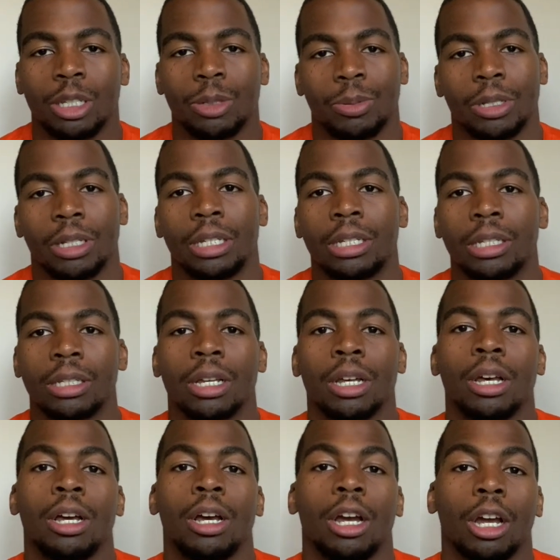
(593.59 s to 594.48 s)
please
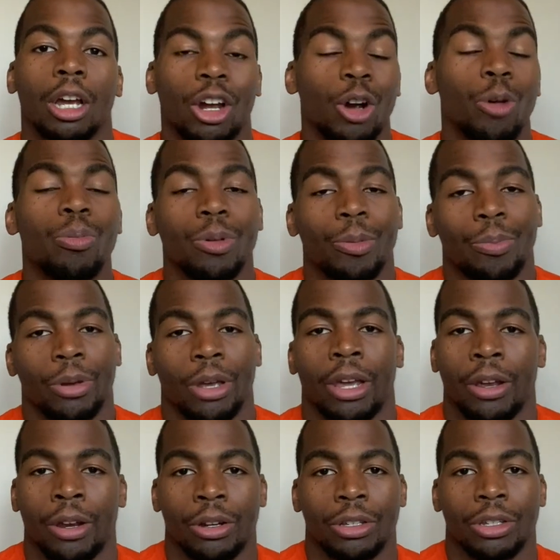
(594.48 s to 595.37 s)
go
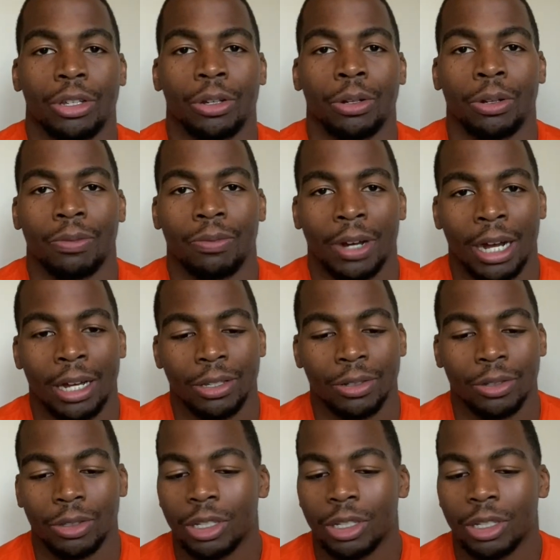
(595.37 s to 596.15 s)
prepared to your advisors.